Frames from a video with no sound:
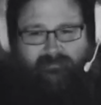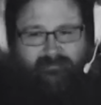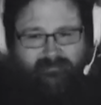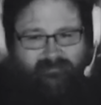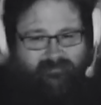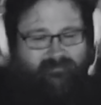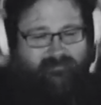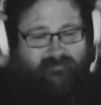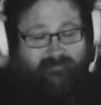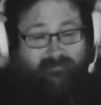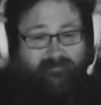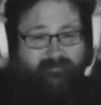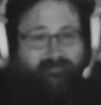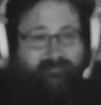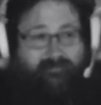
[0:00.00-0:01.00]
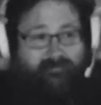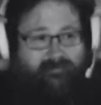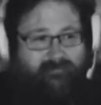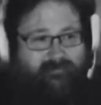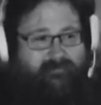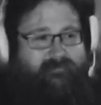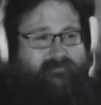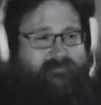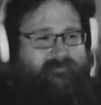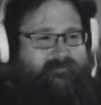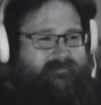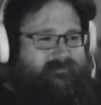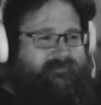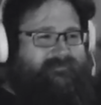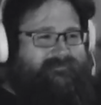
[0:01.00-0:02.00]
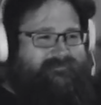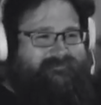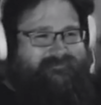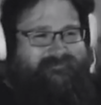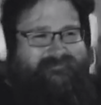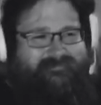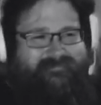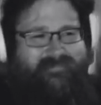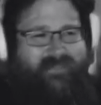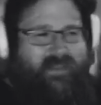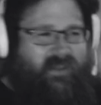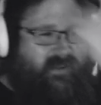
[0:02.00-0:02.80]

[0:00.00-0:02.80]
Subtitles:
me try to find my notes here because I know I've got them